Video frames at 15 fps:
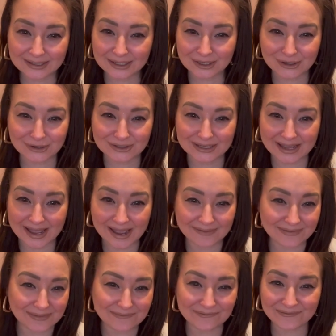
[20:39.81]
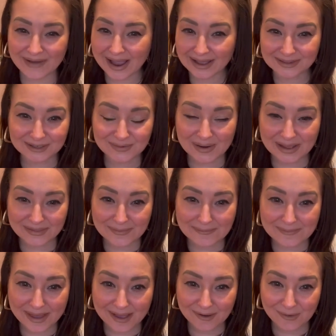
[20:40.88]
You could hear him filing away at the
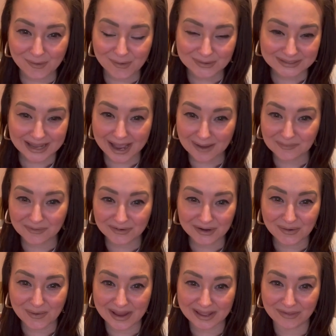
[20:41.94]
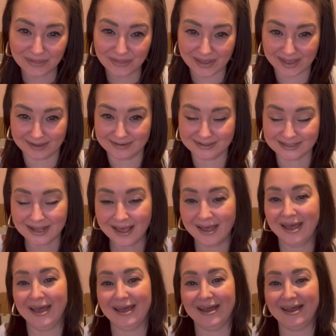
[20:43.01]
metals, hammering away in things,
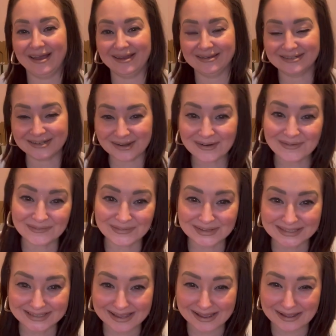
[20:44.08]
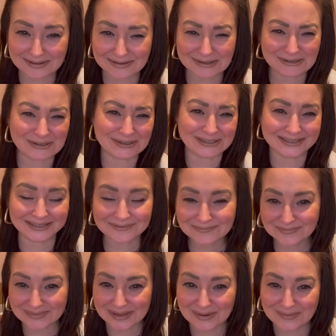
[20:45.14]
and obviously
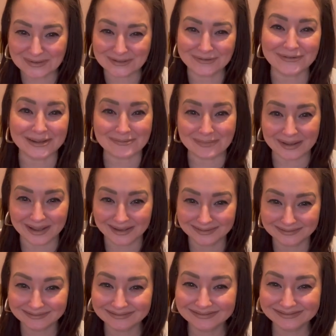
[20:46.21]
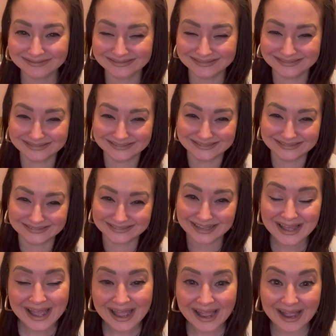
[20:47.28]
it was creepy,
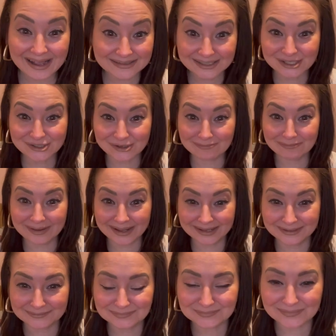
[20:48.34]
as it should be.